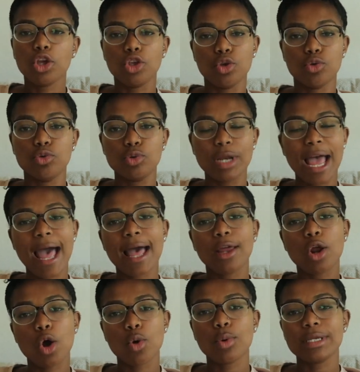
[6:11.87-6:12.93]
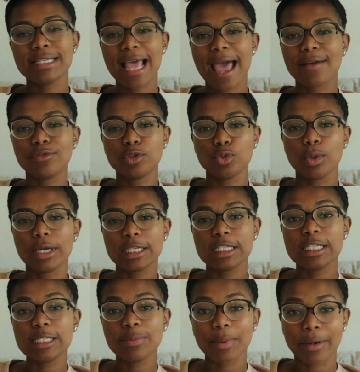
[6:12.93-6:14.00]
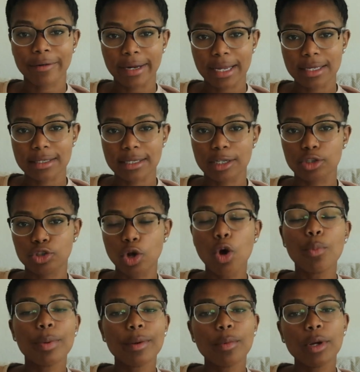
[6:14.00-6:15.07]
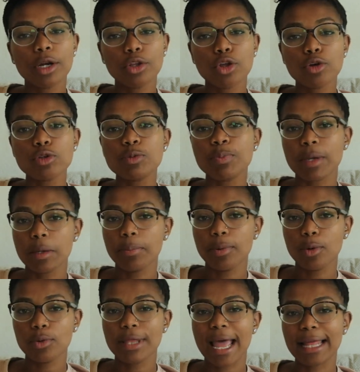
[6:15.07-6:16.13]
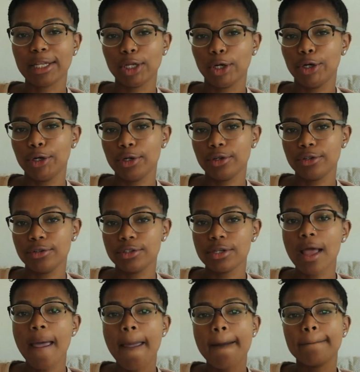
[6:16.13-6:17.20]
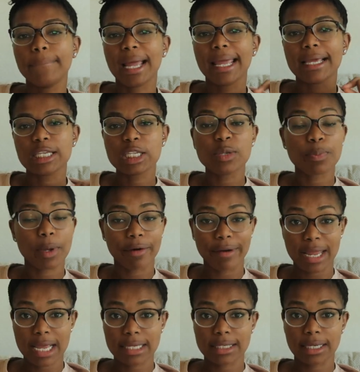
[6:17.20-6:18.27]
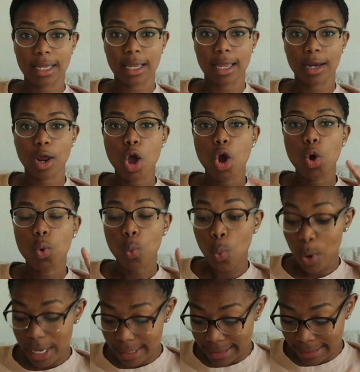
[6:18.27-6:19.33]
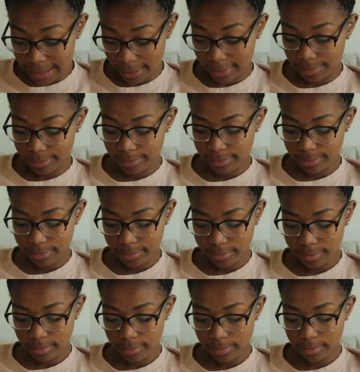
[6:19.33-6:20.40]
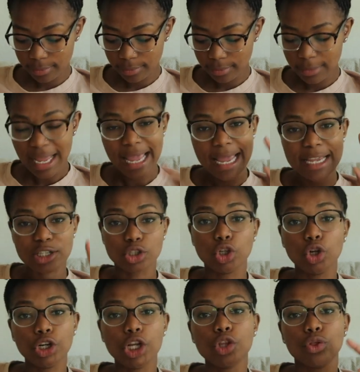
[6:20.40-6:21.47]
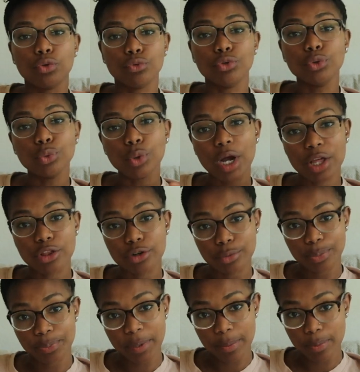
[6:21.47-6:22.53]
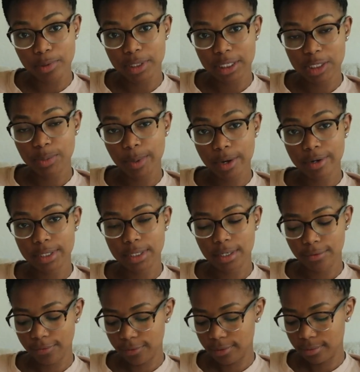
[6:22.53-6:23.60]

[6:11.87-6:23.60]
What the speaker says: you do not always have to experience it. Don't be one of those people that learns by experiencing it. Wisdom is learning through other people's experiences.